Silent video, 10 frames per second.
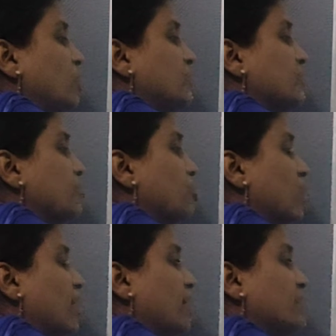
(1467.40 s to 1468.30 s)
at the
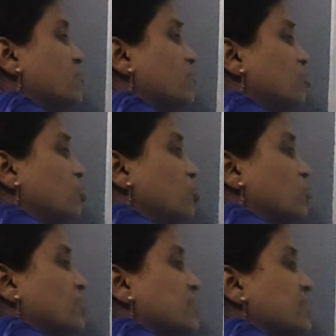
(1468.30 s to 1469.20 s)
polar ends will move
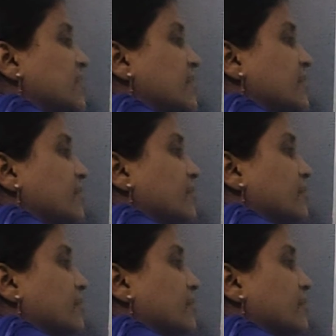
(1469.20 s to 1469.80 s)
towards the center.